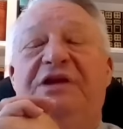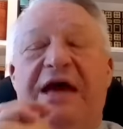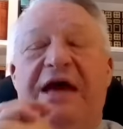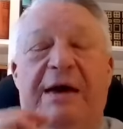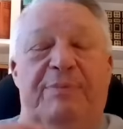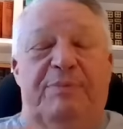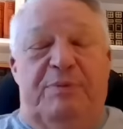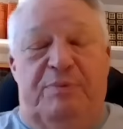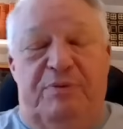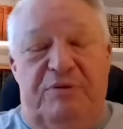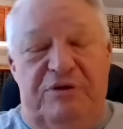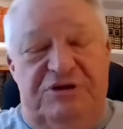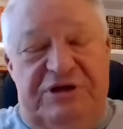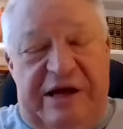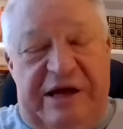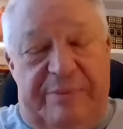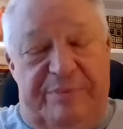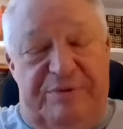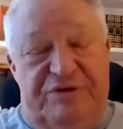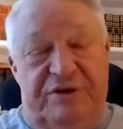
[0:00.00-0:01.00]
depth
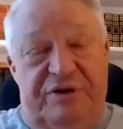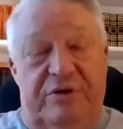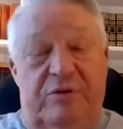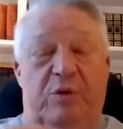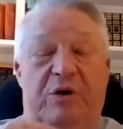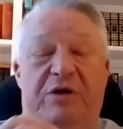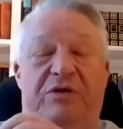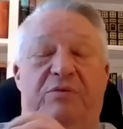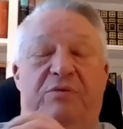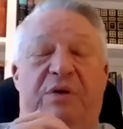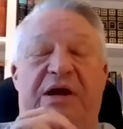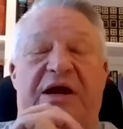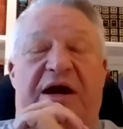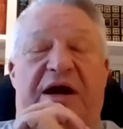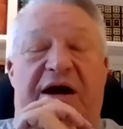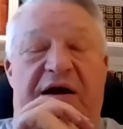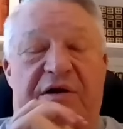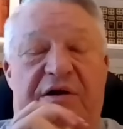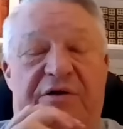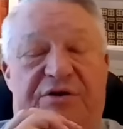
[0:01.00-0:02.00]
perception with
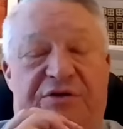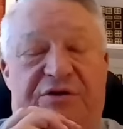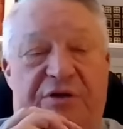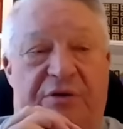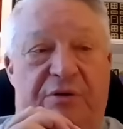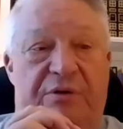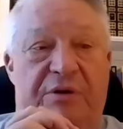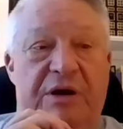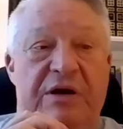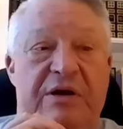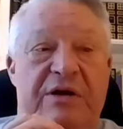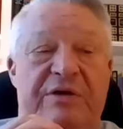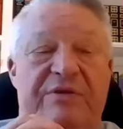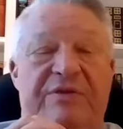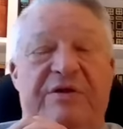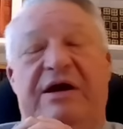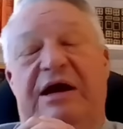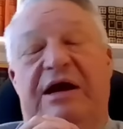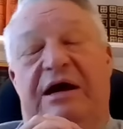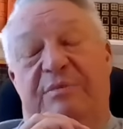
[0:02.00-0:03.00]
regard to
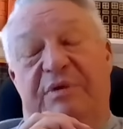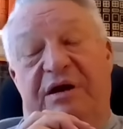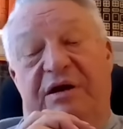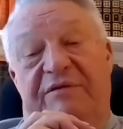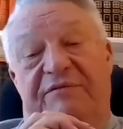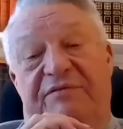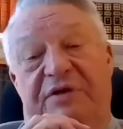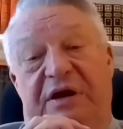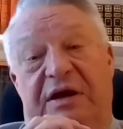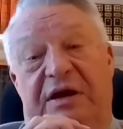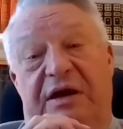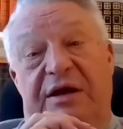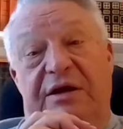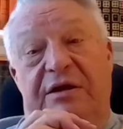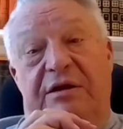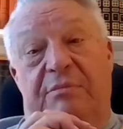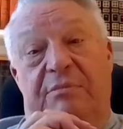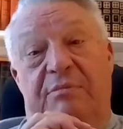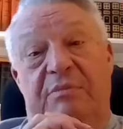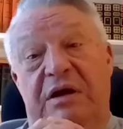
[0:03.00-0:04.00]
the coming of the
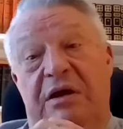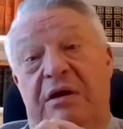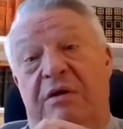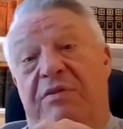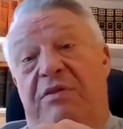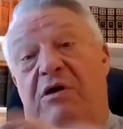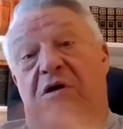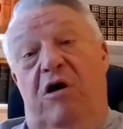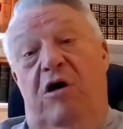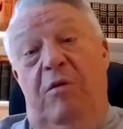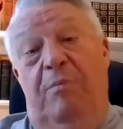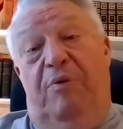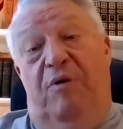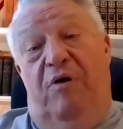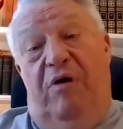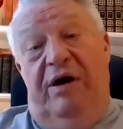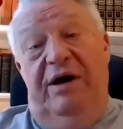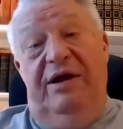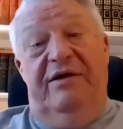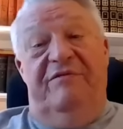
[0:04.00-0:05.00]
kingdom. The whole
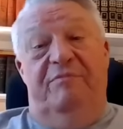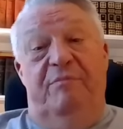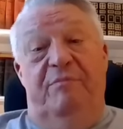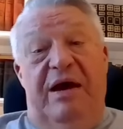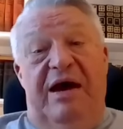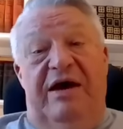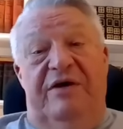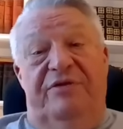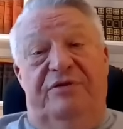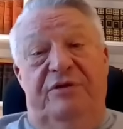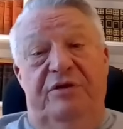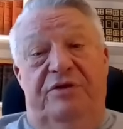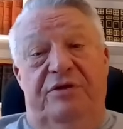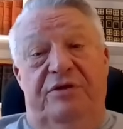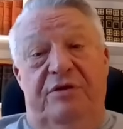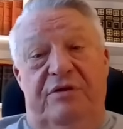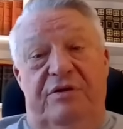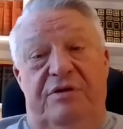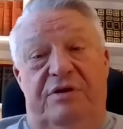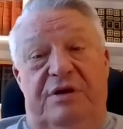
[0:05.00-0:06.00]
point of Matthew
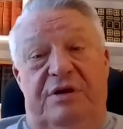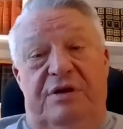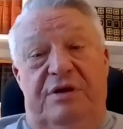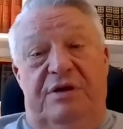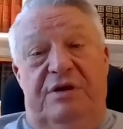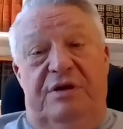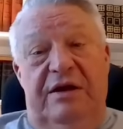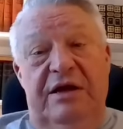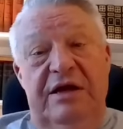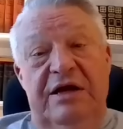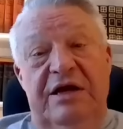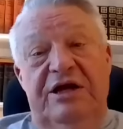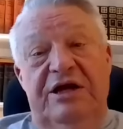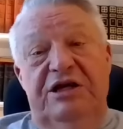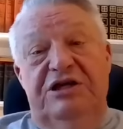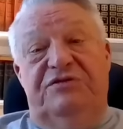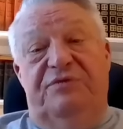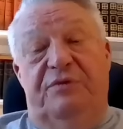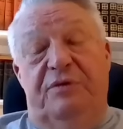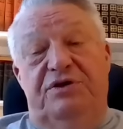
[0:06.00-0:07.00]
13
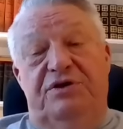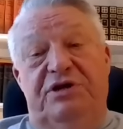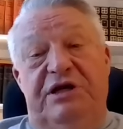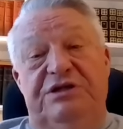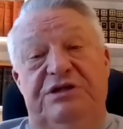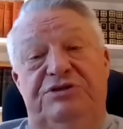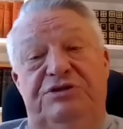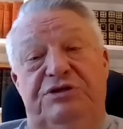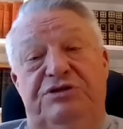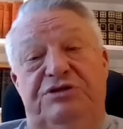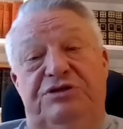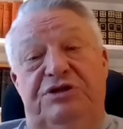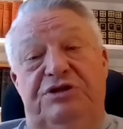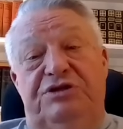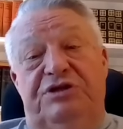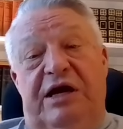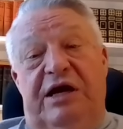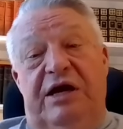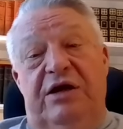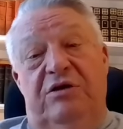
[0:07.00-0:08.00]
is for Jesus
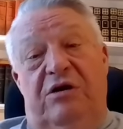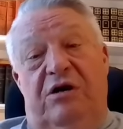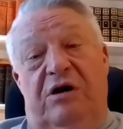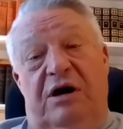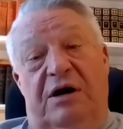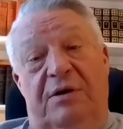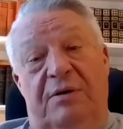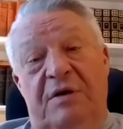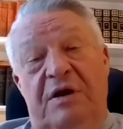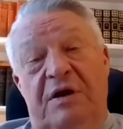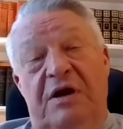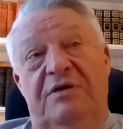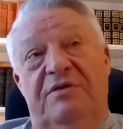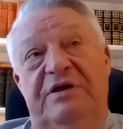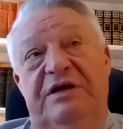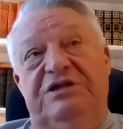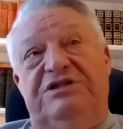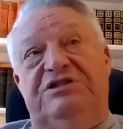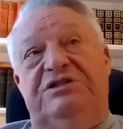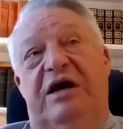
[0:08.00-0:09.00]
to say, look,
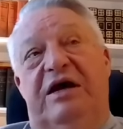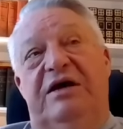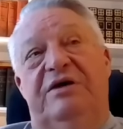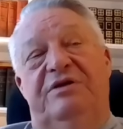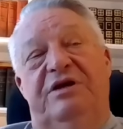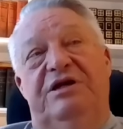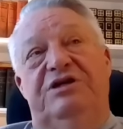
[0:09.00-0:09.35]
these